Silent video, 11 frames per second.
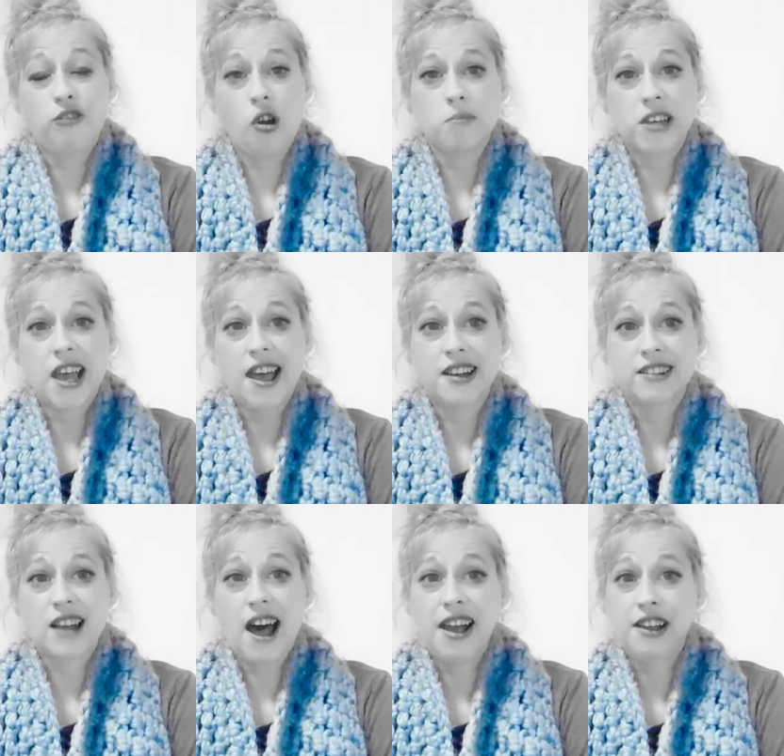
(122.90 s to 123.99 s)
me, and
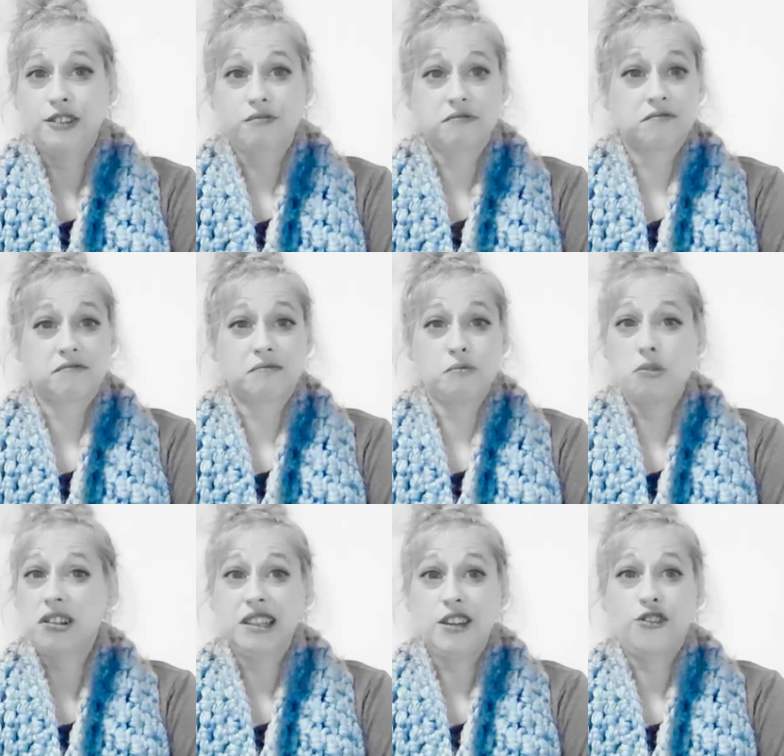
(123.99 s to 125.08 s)
I
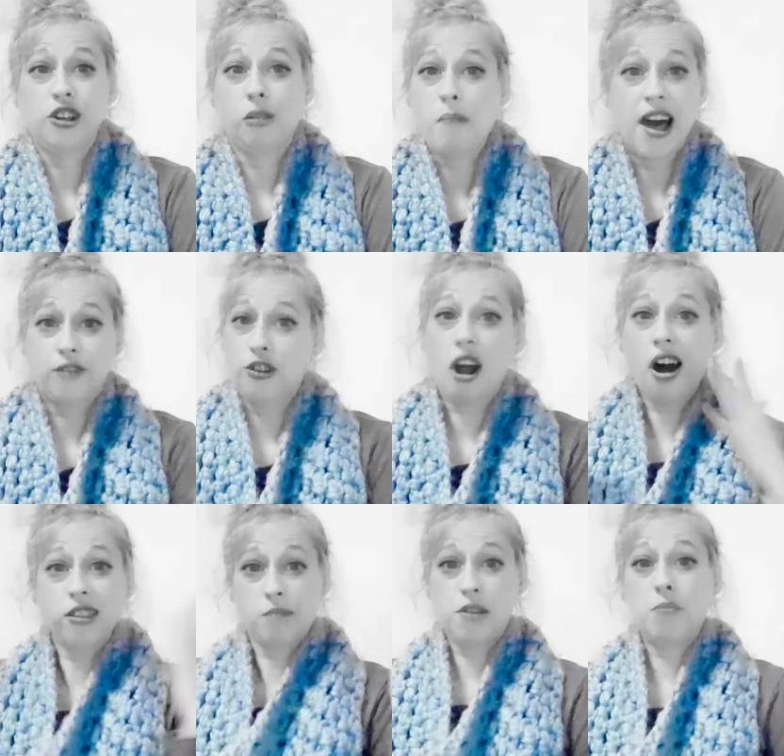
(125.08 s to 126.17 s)
really feel bad for all
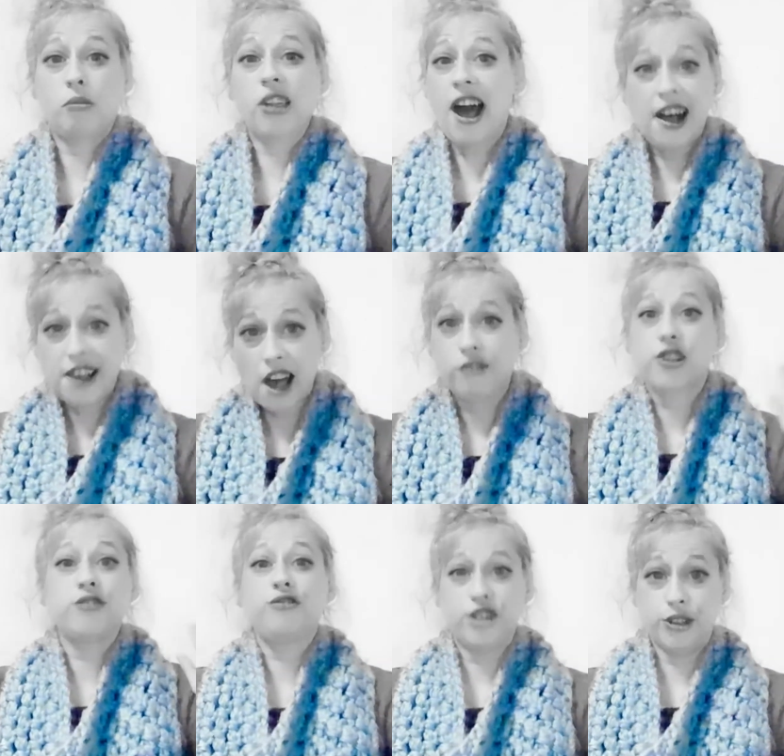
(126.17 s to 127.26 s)
the people that I have
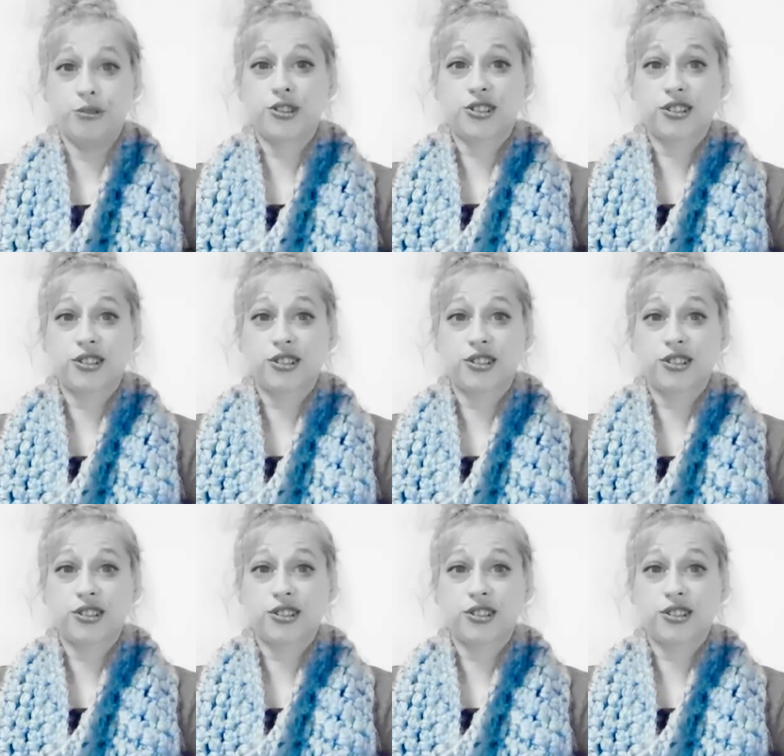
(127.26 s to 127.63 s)
confused.